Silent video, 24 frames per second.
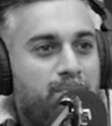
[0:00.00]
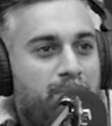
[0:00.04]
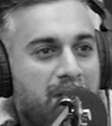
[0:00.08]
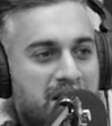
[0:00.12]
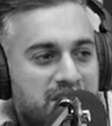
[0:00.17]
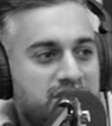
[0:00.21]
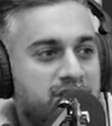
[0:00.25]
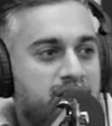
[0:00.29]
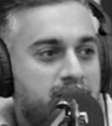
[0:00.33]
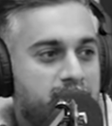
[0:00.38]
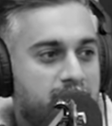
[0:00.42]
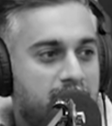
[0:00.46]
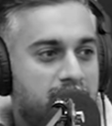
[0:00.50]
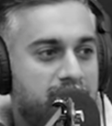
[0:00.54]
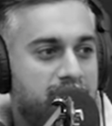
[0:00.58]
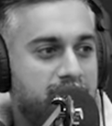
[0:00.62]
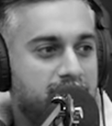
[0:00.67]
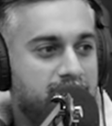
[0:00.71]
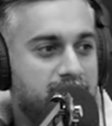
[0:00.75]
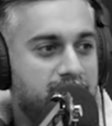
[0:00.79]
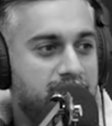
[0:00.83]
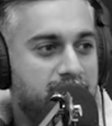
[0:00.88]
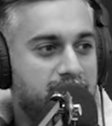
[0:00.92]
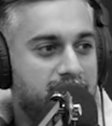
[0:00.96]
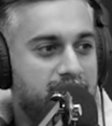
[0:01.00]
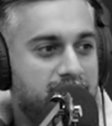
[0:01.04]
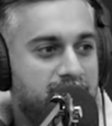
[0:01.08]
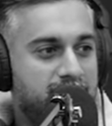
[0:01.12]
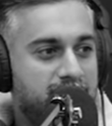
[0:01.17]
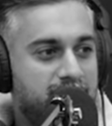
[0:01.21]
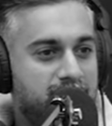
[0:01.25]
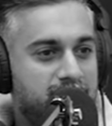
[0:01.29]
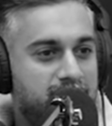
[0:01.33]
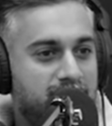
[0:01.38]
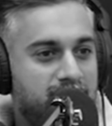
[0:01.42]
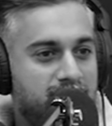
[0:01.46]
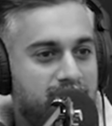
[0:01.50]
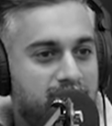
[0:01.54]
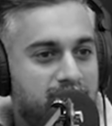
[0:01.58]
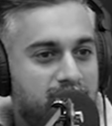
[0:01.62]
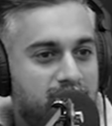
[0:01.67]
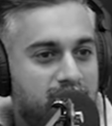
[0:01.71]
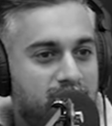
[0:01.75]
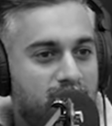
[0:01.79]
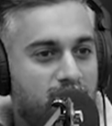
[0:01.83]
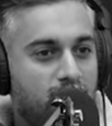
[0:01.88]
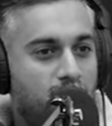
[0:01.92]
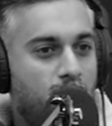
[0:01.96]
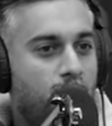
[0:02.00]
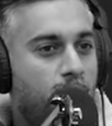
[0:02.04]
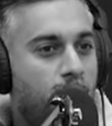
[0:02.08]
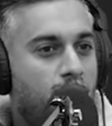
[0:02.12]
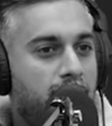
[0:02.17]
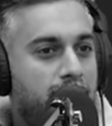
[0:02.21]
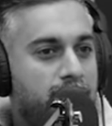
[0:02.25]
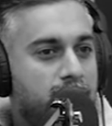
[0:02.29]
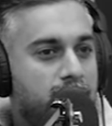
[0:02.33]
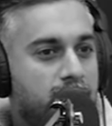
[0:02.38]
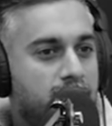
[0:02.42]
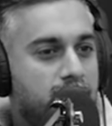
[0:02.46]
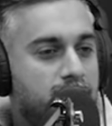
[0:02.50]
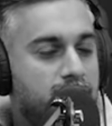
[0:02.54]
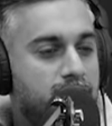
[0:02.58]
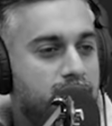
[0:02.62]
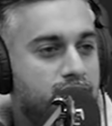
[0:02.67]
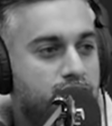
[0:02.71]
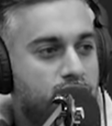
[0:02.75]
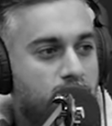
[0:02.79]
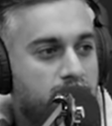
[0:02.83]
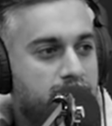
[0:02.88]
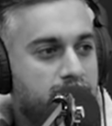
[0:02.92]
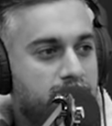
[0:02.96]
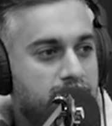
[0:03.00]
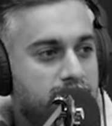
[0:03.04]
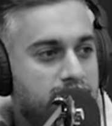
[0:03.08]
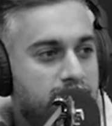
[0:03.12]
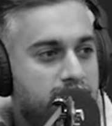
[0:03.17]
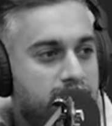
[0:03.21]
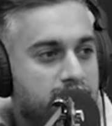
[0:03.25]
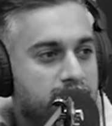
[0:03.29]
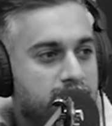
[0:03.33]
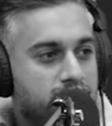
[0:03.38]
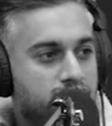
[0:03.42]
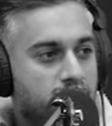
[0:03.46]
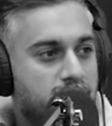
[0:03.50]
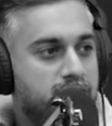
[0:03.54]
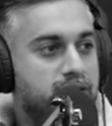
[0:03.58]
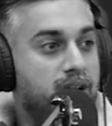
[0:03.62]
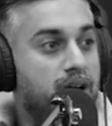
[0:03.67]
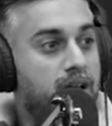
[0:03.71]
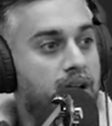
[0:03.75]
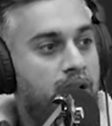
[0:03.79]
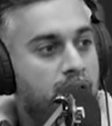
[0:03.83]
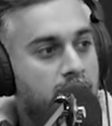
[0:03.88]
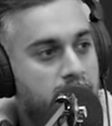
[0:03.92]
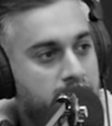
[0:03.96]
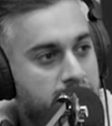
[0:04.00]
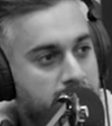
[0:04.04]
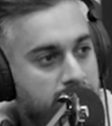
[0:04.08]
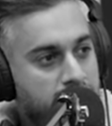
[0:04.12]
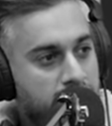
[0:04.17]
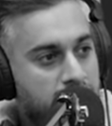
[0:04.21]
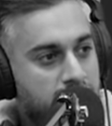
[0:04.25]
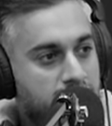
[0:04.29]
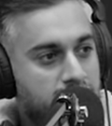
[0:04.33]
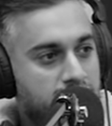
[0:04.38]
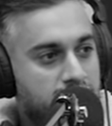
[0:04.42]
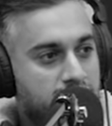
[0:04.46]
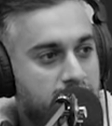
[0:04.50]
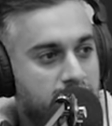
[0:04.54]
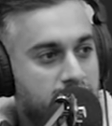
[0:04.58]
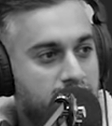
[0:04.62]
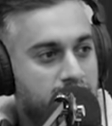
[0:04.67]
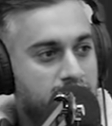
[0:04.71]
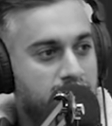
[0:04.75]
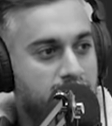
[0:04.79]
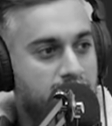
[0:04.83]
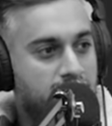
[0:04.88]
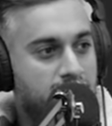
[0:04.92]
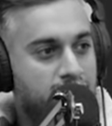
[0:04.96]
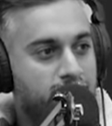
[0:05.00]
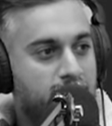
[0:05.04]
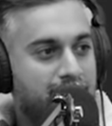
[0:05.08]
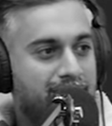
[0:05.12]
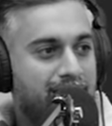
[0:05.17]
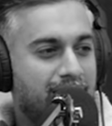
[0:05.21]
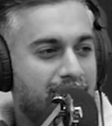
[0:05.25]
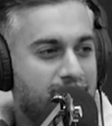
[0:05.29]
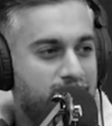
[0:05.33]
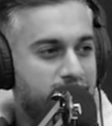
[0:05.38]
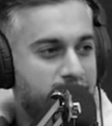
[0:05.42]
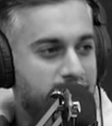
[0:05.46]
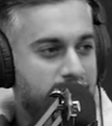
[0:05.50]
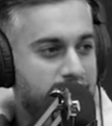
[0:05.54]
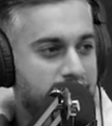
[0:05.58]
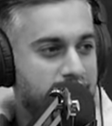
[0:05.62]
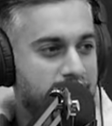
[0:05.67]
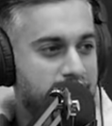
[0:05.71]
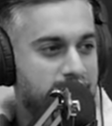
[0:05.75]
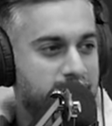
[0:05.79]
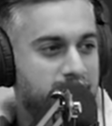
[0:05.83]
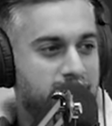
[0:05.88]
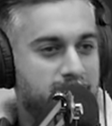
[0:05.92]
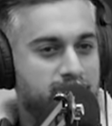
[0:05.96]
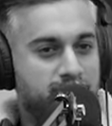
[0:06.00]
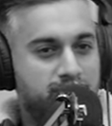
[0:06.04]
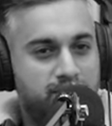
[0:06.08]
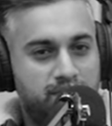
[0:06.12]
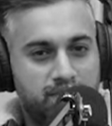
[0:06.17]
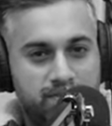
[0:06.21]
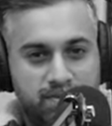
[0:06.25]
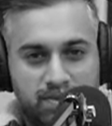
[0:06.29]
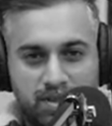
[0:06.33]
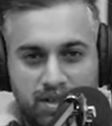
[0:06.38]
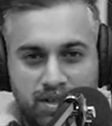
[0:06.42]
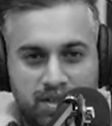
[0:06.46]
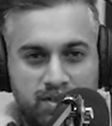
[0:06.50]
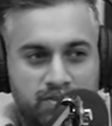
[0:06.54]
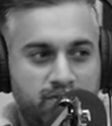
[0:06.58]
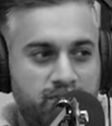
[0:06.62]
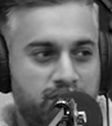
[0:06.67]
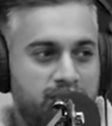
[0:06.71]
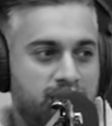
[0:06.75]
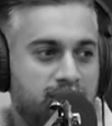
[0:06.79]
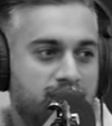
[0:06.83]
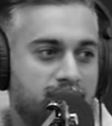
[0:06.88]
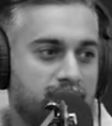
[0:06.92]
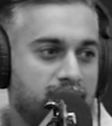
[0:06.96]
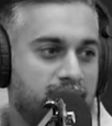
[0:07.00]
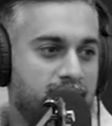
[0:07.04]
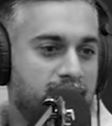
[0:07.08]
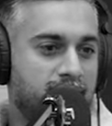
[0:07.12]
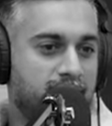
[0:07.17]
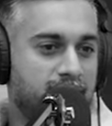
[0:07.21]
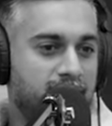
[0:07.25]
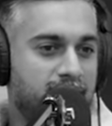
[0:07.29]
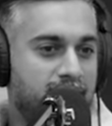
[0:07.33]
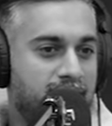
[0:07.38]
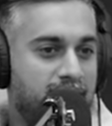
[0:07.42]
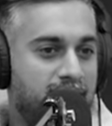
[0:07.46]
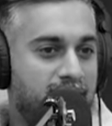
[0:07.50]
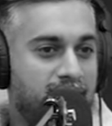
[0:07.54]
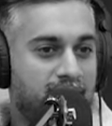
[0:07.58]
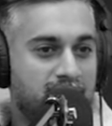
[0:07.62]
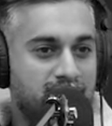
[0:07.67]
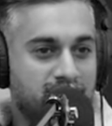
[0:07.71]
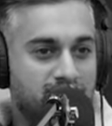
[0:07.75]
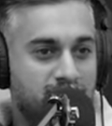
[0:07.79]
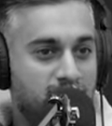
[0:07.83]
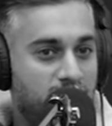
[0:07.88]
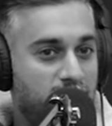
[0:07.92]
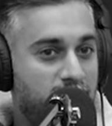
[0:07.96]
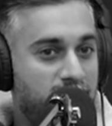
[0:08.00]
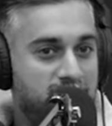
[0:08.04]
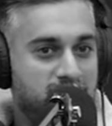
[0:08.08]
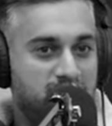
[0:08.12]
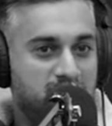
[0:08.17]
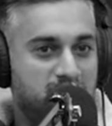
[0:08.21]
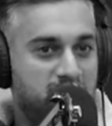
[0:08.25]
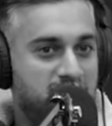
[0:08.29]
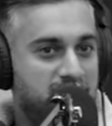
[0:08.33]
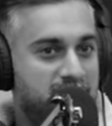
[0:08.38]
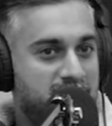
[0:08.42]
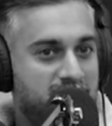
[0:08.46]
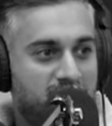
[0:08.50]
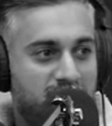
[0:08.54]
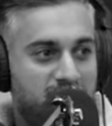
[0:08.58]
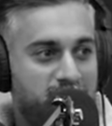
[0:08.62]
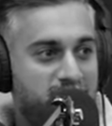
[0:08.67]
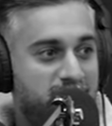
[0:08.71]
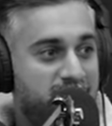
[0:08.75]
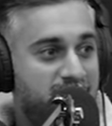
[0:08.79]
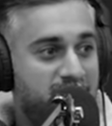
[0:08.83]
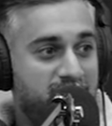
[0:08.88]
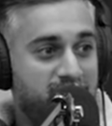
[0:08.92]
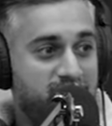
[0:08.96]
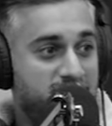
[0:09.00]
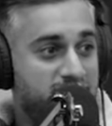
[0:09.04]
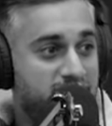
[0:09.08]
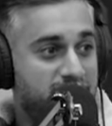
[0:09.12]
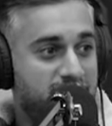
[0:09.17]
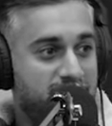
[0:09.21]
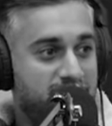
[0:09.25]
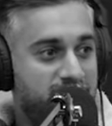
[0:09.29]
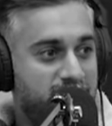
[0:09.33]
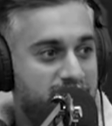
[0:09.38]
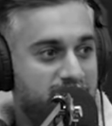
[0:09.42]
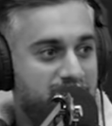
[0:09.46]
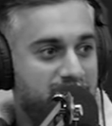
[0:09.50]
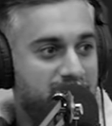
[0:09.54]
passionate about it. Why not try? So I start learning about cameras, about photography, and slowly start building from there